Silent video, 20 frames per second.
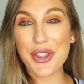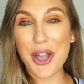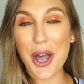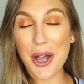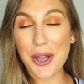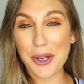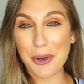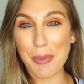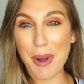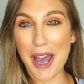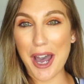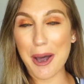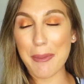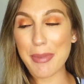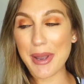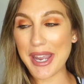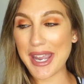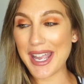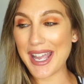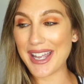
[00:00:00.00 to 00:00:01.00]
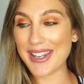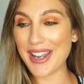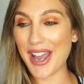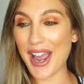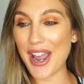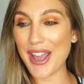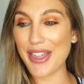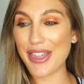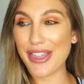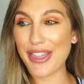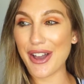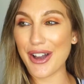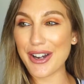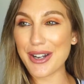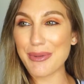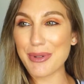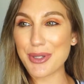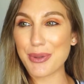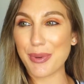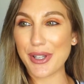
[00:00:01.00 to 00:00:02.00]
ColourPop and I thought
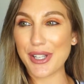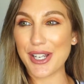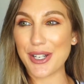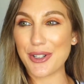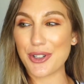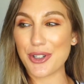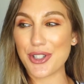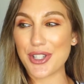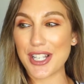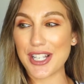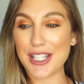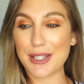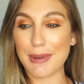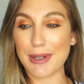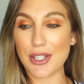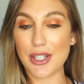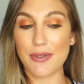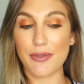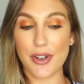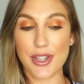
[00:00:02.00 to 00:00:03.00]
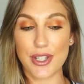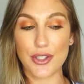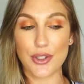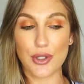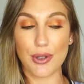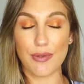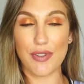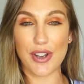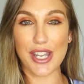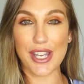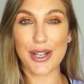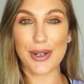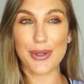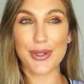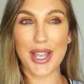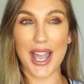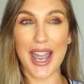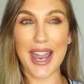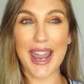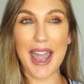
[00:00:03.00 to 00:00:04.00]
it was really interesting, especially for these two
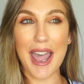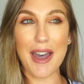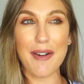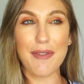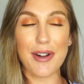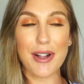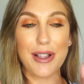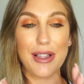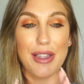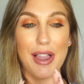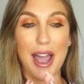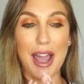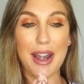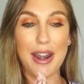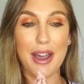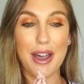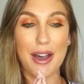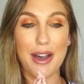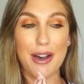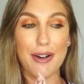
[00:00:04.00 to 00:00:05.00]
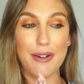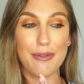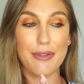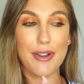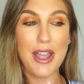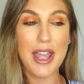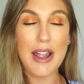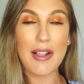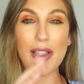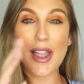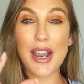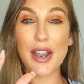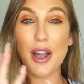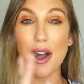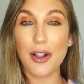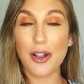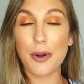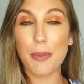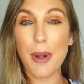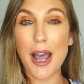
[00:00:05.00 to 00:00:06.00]
videos. I have a lot of, like
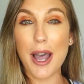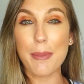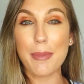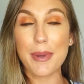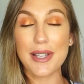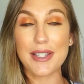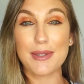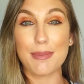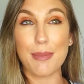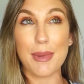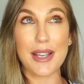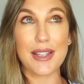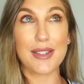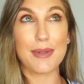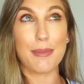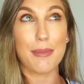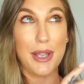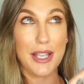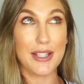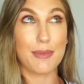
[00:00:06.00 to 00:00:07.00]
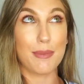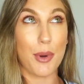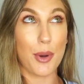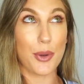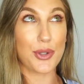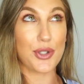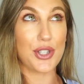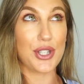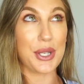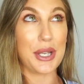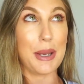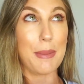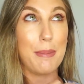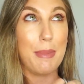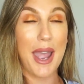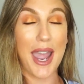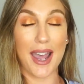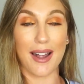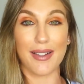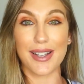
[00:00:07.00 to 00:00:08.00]
ColourPop is, is mostly
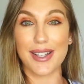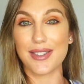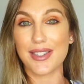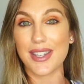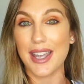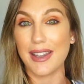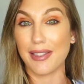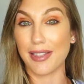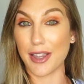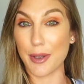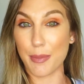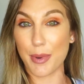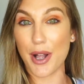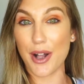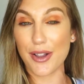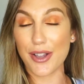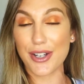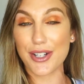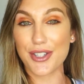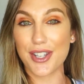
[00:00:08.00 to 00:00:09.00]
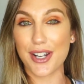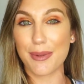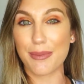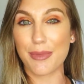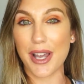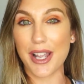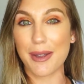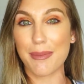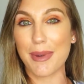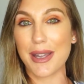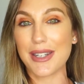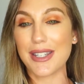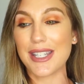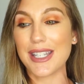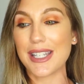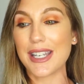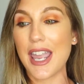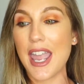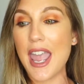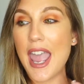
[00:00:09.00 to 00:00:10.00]
palettes and lip colors that I'm
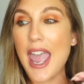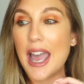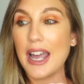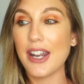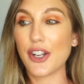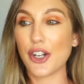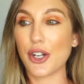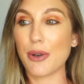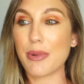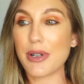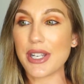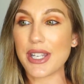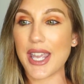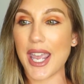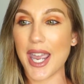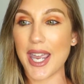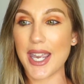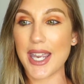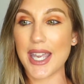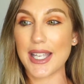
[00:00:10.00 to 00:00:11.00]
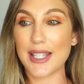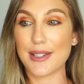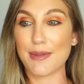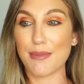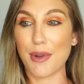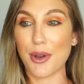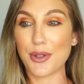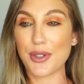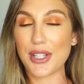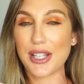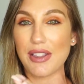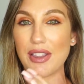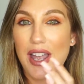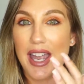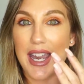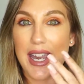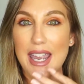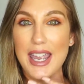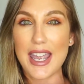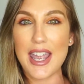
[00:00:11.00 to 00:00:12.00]
recommending and Urban Decay is mostly
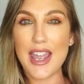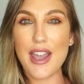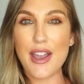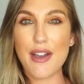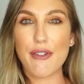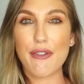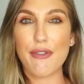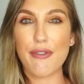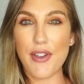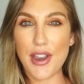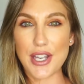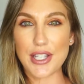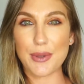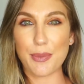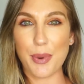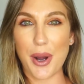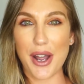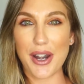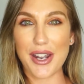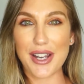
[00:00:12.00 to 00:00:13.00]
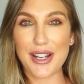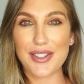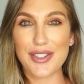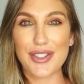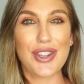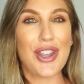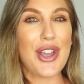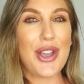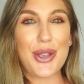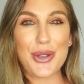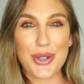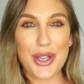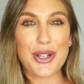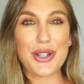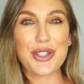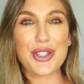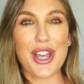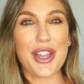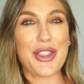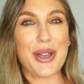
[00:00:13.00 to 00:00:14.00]
like face products. So I
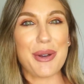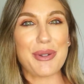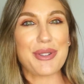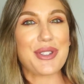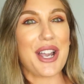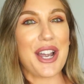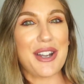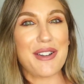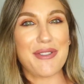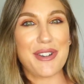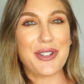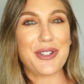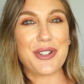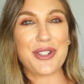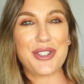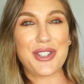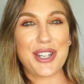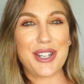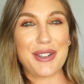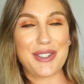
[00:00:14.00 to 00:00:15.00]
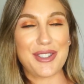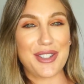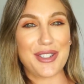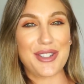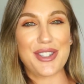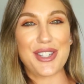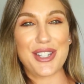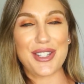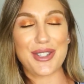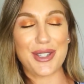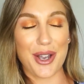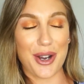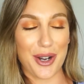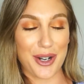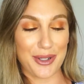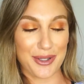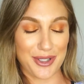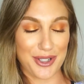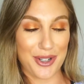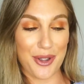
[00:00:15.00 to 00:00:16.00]
just thought that was kind of interesting since these
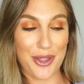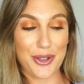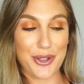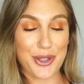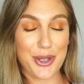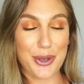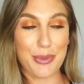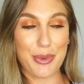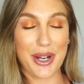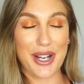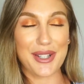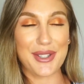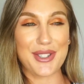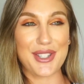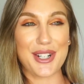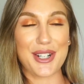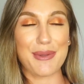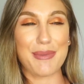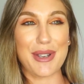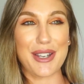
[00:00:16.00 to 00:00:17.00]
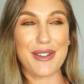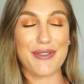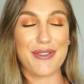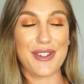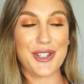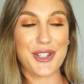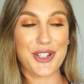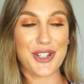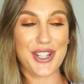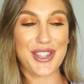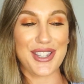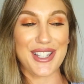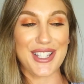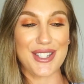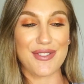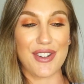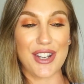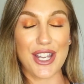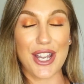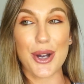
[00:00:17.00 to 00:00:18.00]
are, you know, the two brands that are being featured in
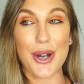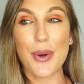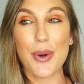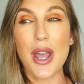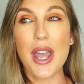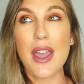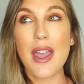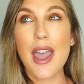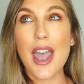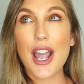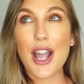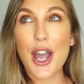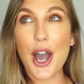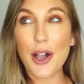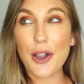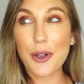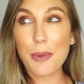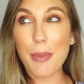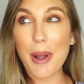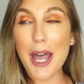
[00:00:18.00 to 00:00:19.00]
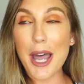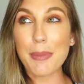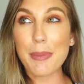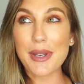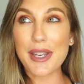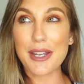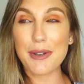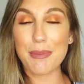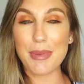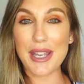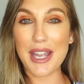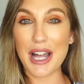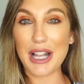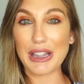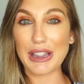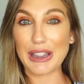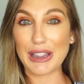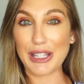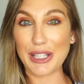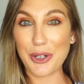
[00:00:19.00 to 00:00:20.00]
this video. ColourPop can be a
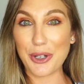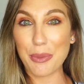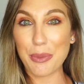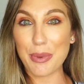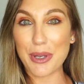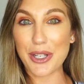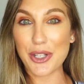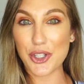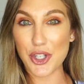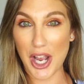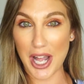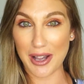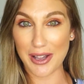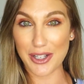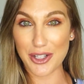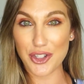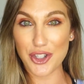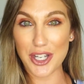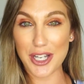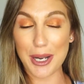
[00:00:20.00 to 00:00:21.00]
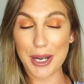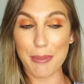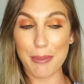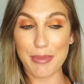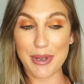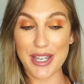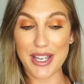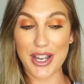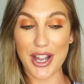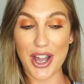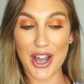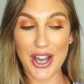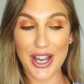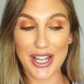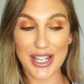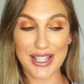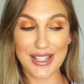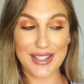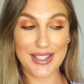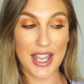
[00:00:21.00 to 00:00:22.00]
little bit challenging
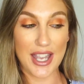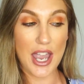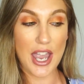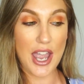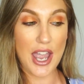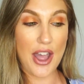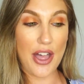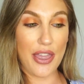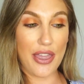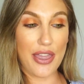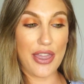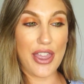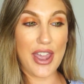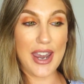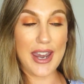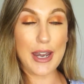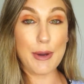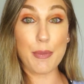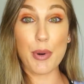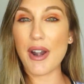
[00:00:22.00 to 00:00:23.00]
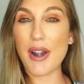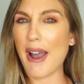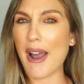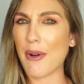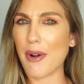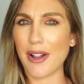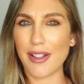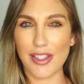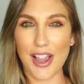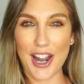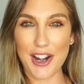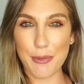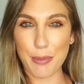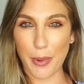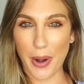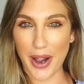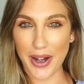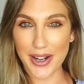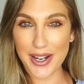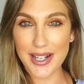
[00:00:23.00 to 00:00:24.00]
because they put out a lot of
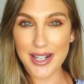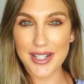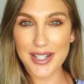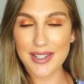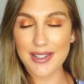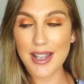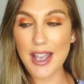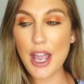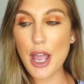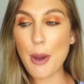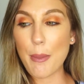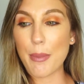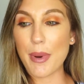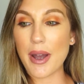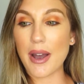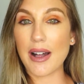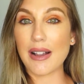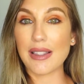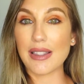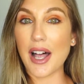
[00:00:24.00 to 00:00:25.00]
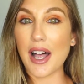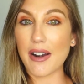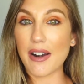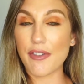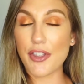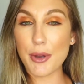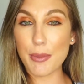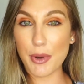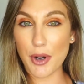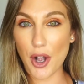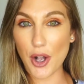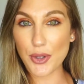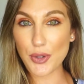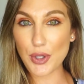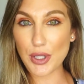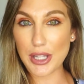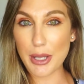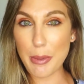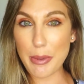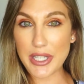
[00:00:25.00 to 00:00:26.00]
products, but a lot of them are
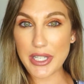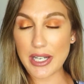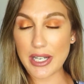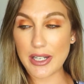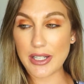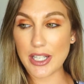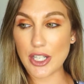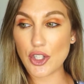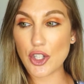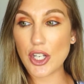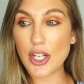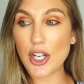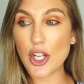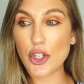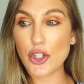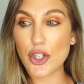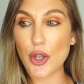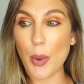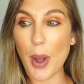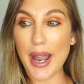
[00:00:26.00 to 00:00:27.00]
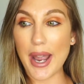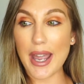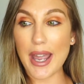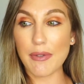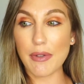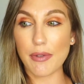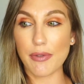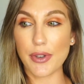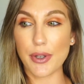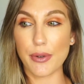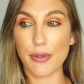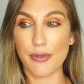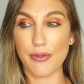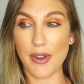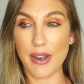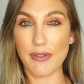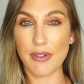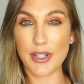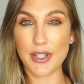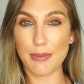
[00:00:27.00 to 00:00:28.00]
also limited edition. So I have a few
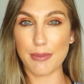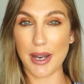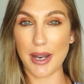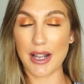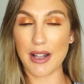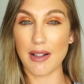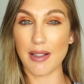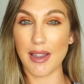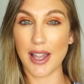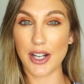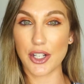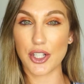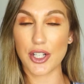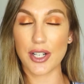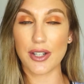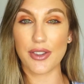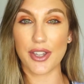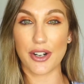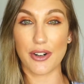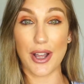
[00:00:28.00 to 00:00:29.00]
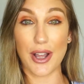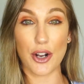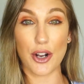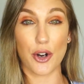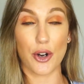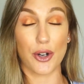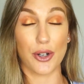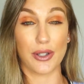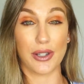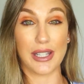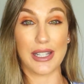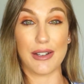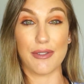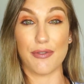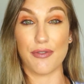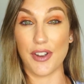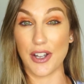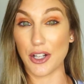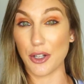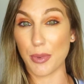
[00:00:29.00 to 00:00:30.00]
favorites in my collection that are not currently
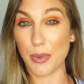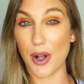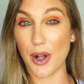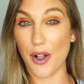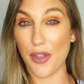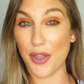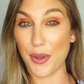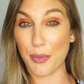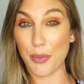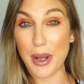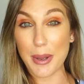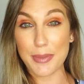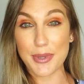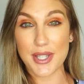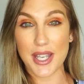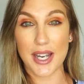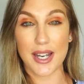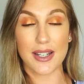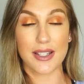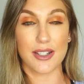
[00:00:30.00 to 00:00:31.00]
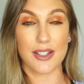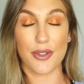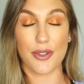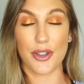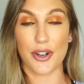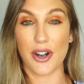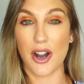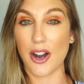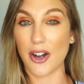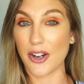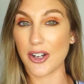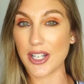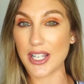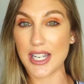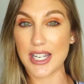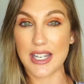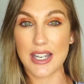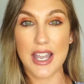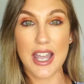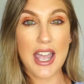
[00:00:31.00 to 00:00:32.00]
available on the website. You know, they're
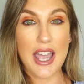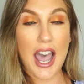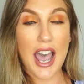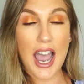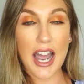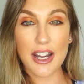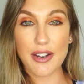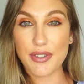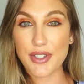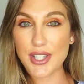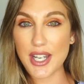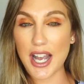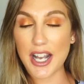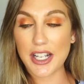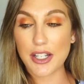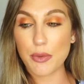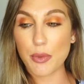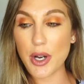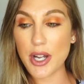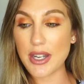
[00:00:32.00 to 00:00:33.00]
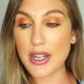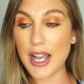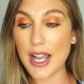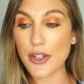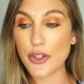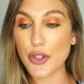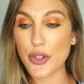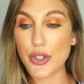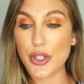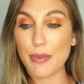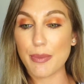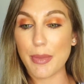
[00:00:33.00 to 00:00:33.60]
already out of stock and whatnot. So you